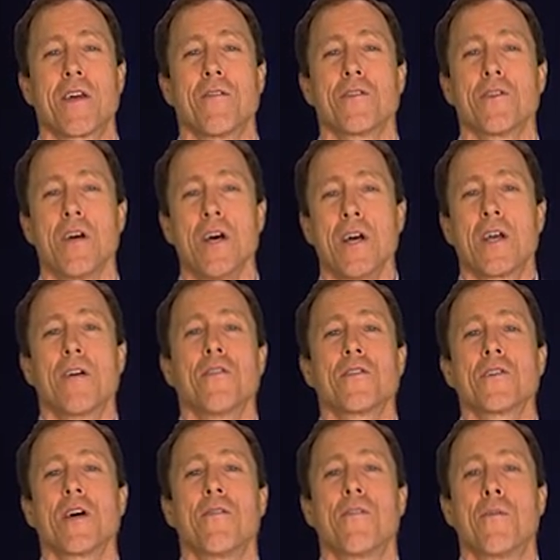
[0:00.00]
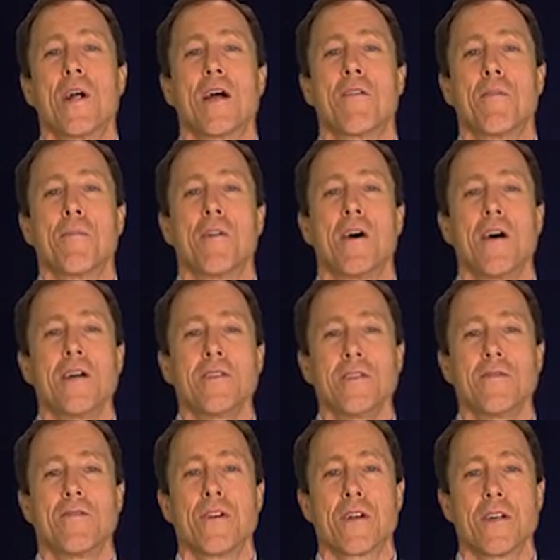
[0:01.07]
Give yourself a round of applause.
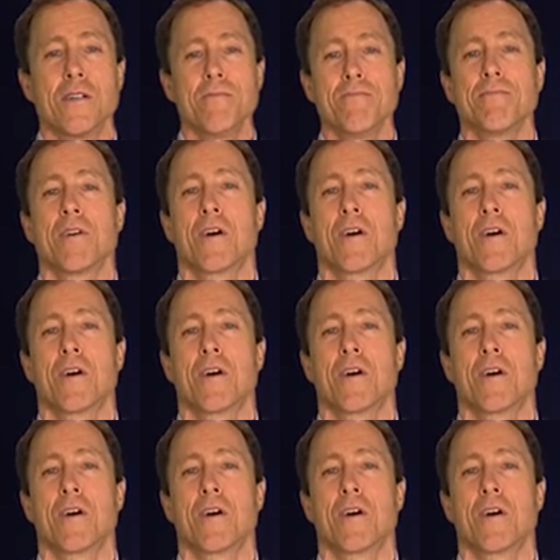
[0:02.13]
Very good.